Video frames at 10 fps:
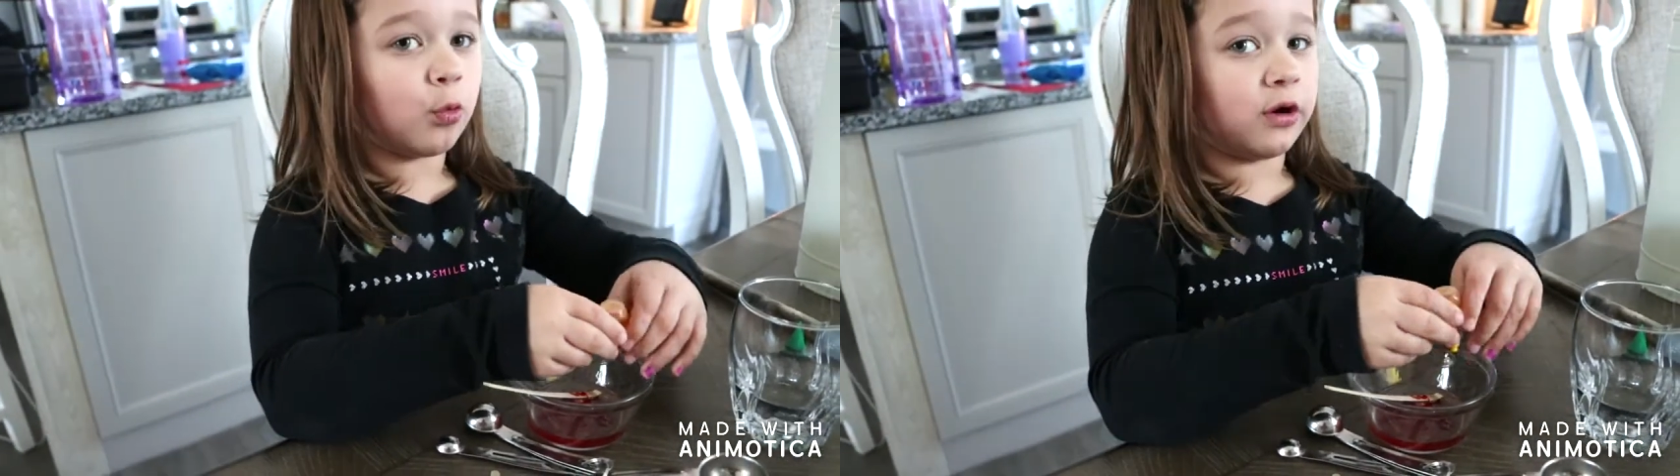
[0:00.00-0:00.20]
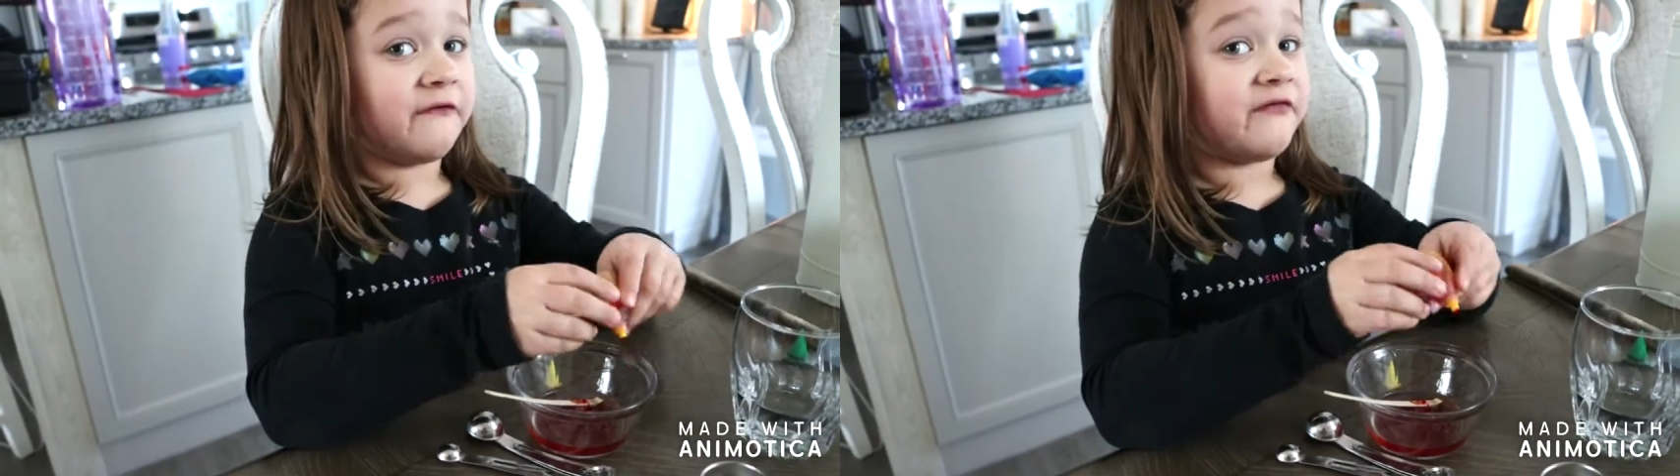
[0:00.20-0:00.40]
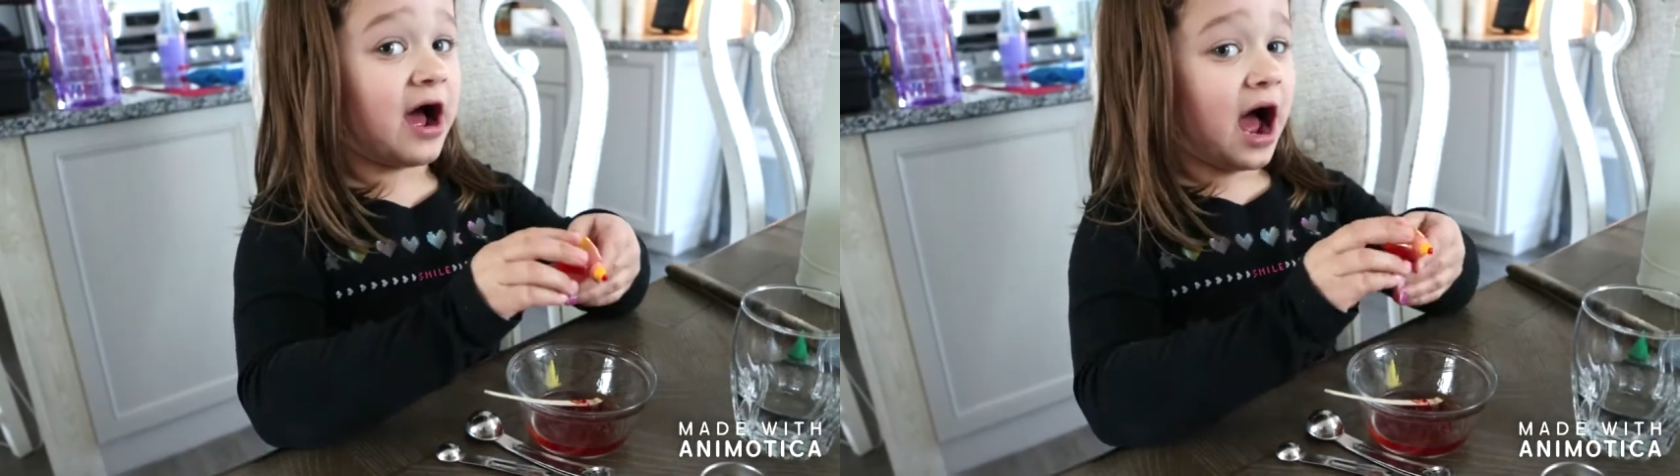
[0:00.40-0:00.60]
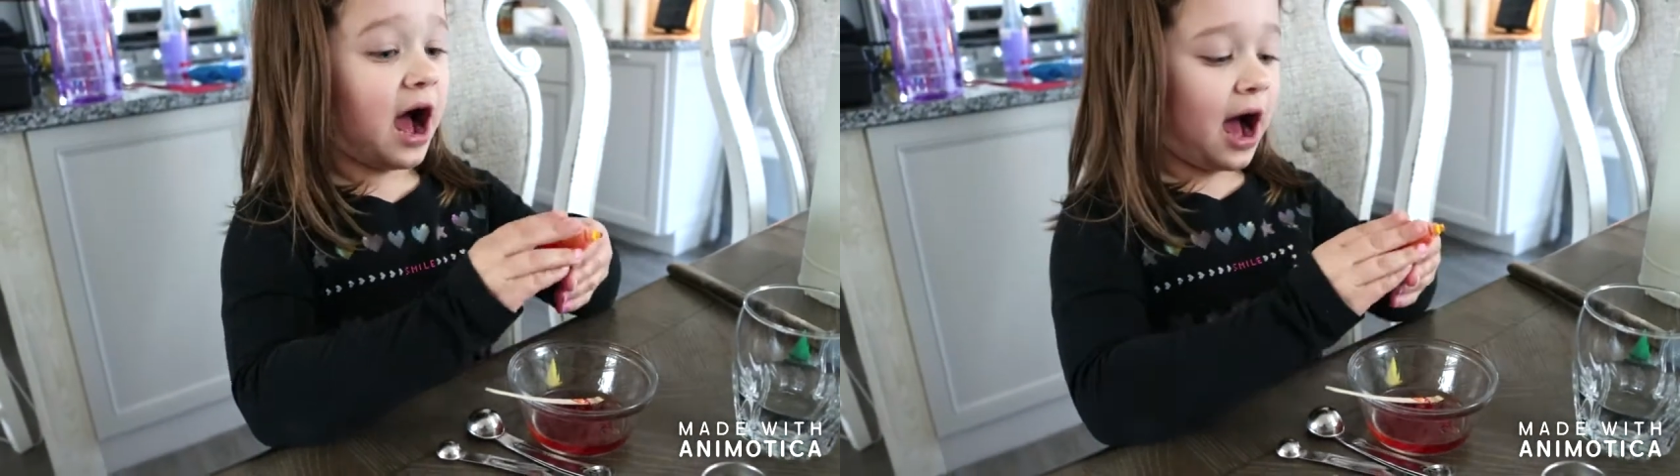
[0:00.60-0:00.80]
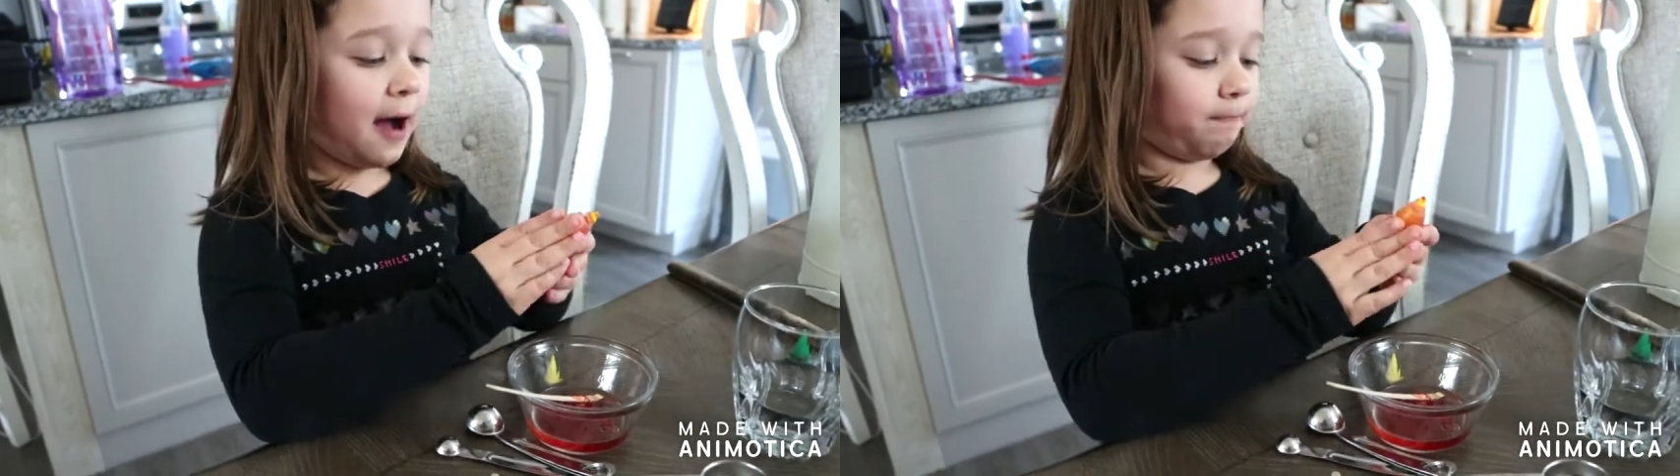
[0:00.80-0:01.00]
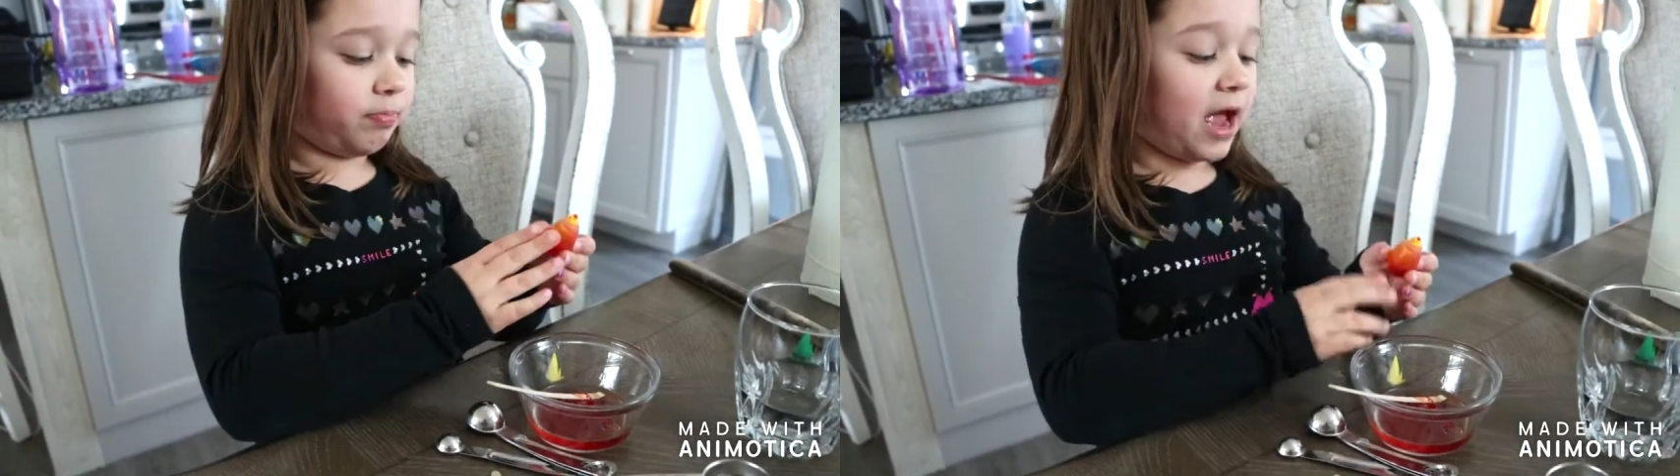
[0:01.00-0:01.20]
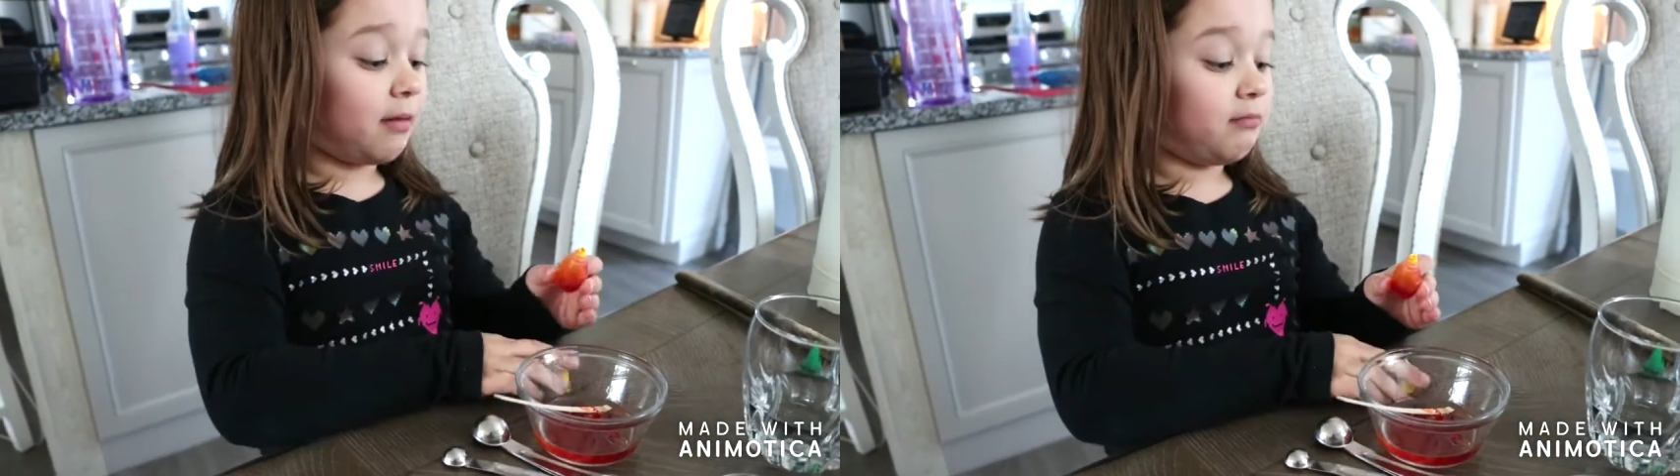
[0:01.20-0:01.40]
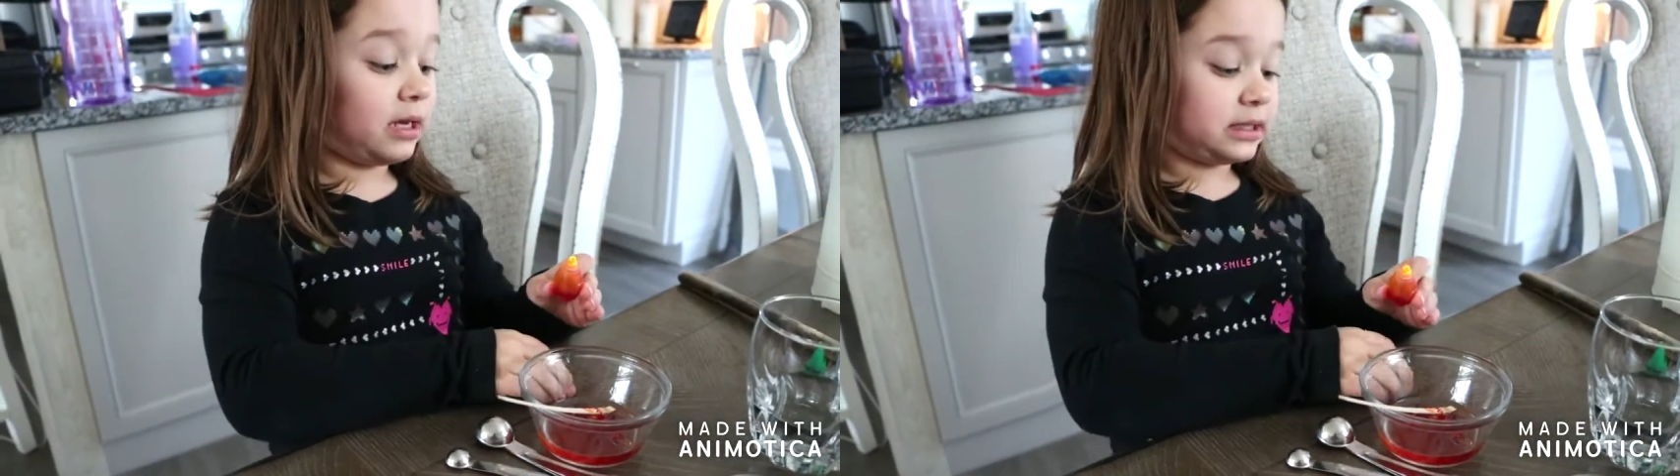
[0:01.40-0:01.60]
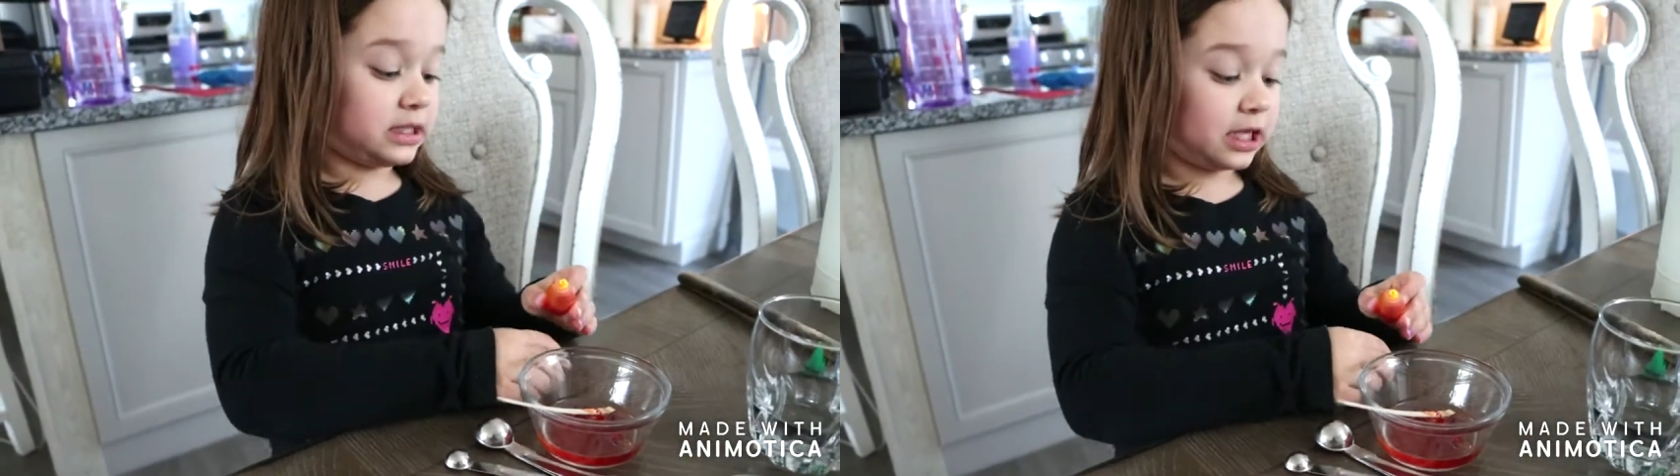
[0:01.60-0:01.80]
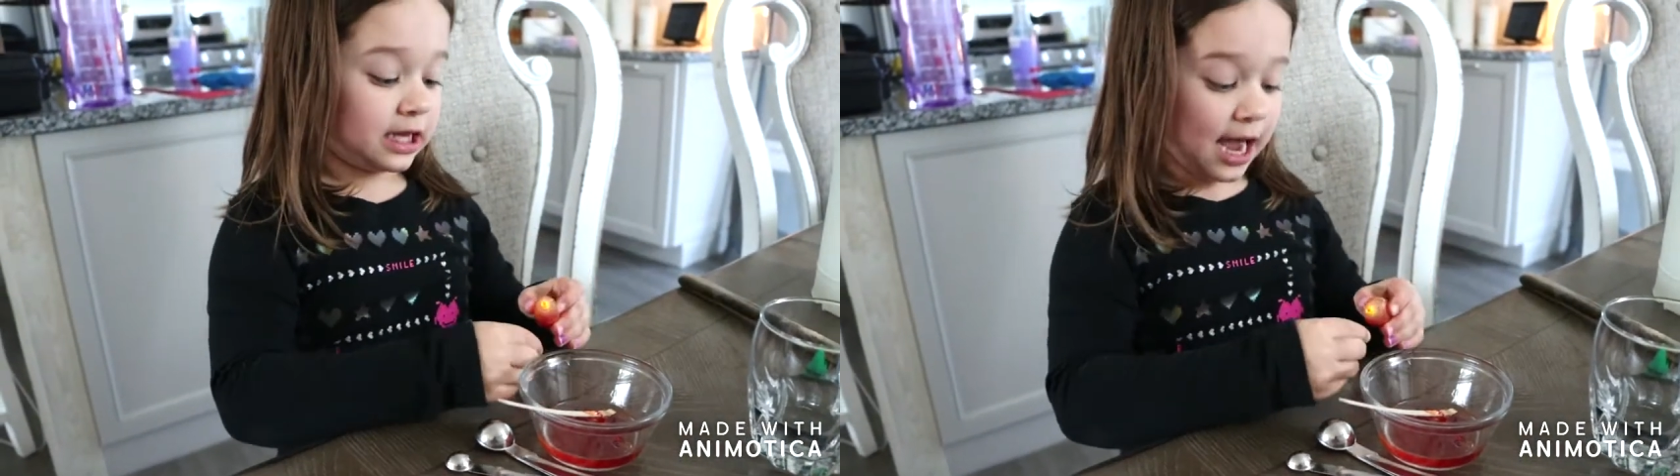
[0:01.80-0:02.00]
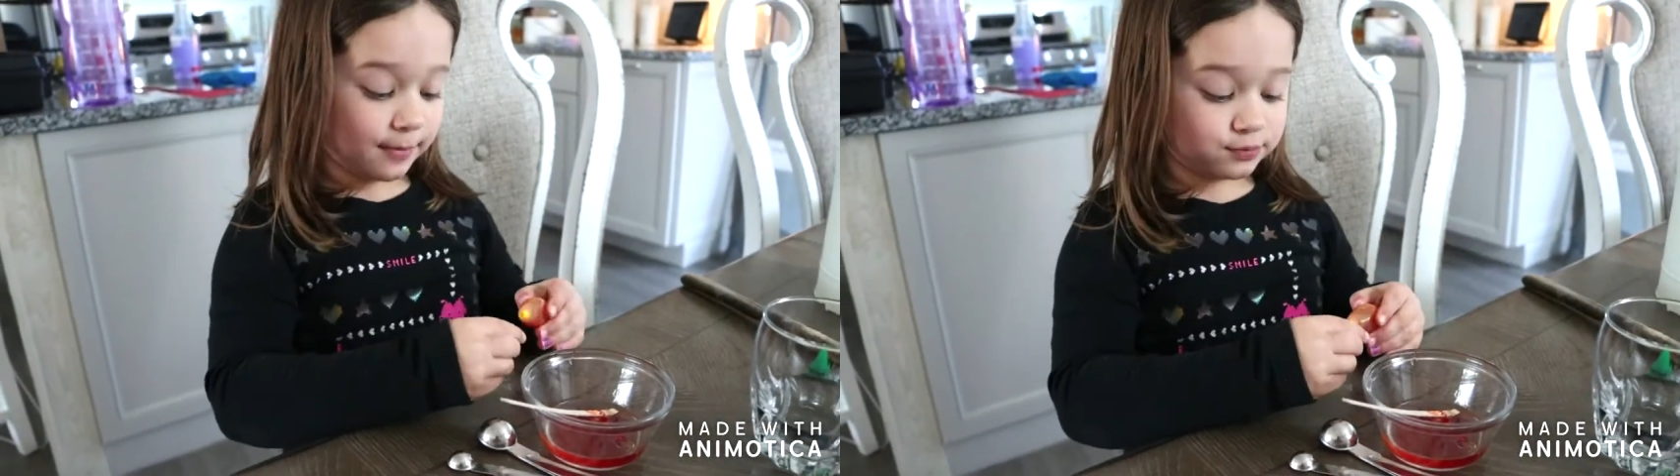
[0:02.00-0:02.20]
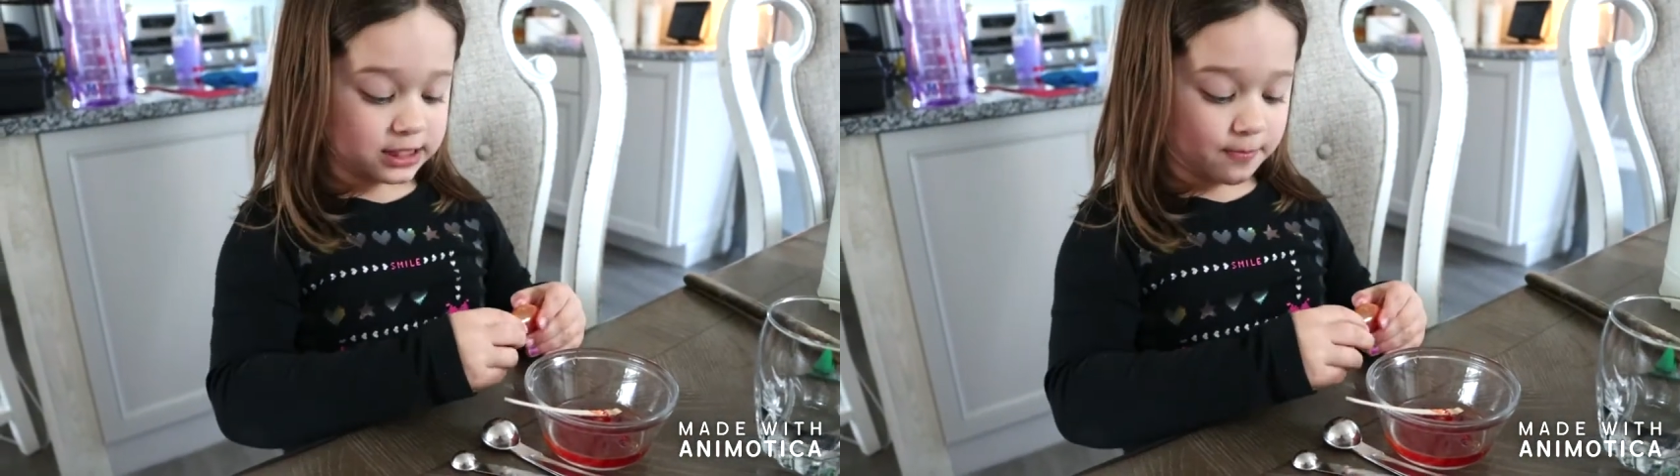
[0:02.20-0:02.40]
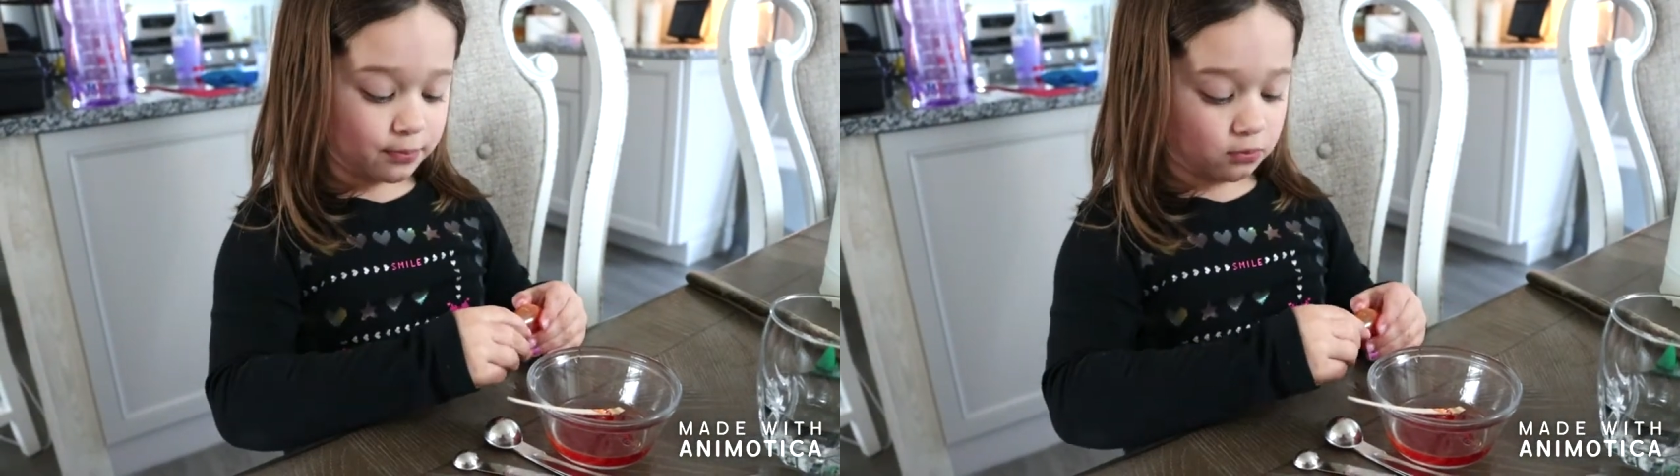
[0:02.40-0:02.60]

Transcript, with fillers: What if I mixed the caps up?